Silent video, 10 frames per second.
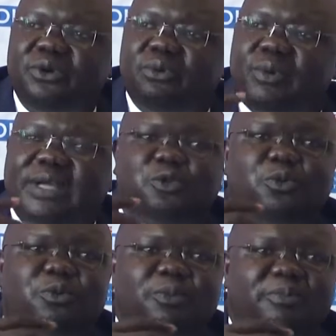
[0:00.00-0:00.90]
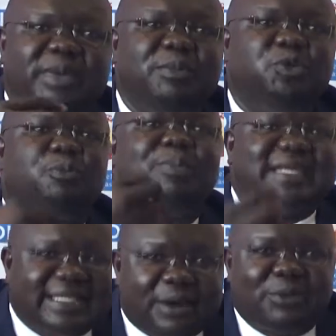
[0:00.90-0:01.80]
who want to be able to
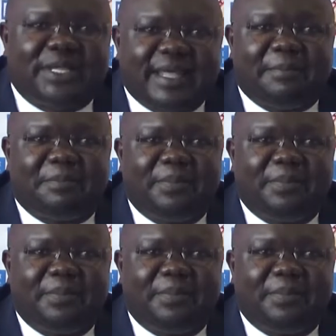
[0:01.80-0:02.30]
partner with them,